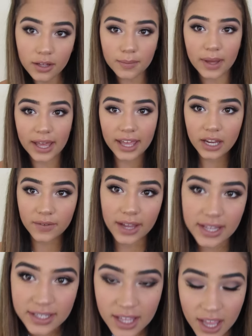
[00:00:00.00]
But
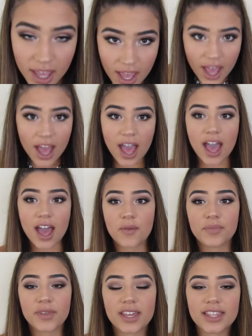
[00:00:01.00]
anyways,
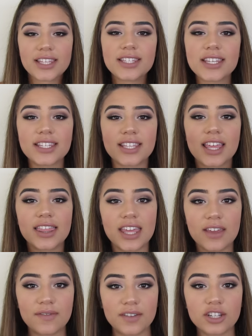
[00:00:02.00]
this is
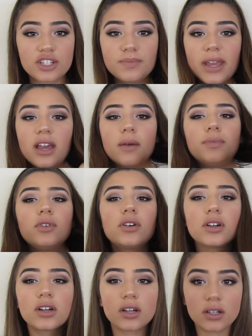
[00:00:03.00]
the finished makeup
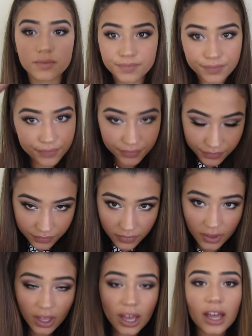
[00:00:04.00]
look.
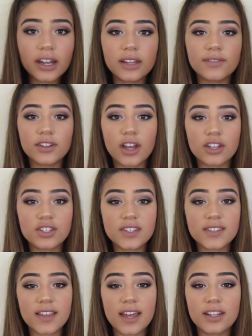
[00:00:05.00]
I don't even know, I just
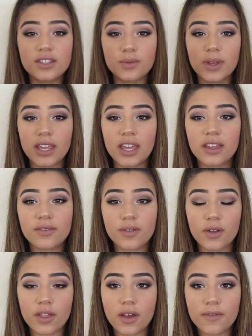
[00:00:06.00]
decided to wing it
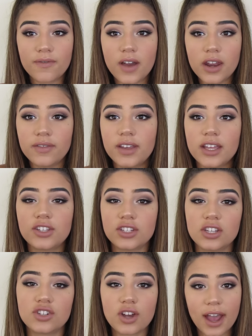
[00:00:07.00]
for the fun of it,
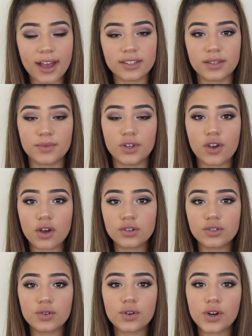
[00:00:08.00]
just to try out some new
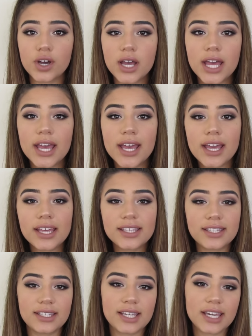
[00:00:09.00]
contour
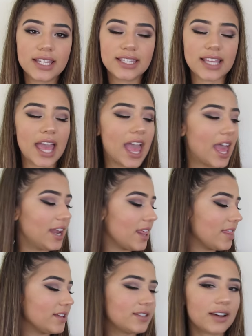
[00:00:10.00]
sticks and
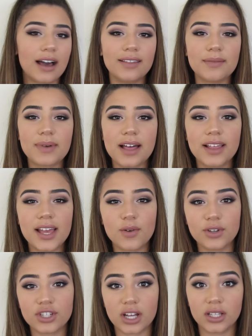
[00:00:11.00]
the Tartelette palette,
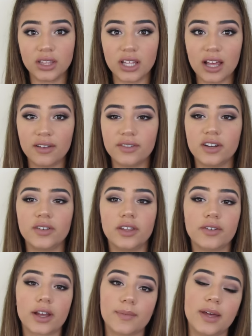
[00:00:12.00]
which I love and I
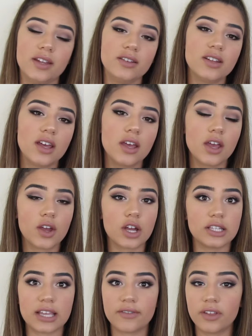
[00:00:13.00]
really recommend
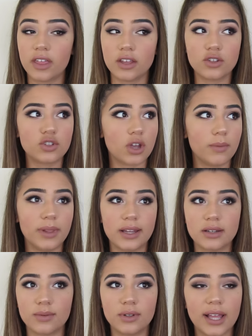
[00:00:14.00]
because everything is so
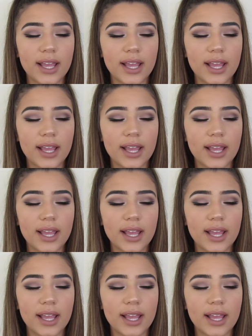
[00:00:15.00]
blendable.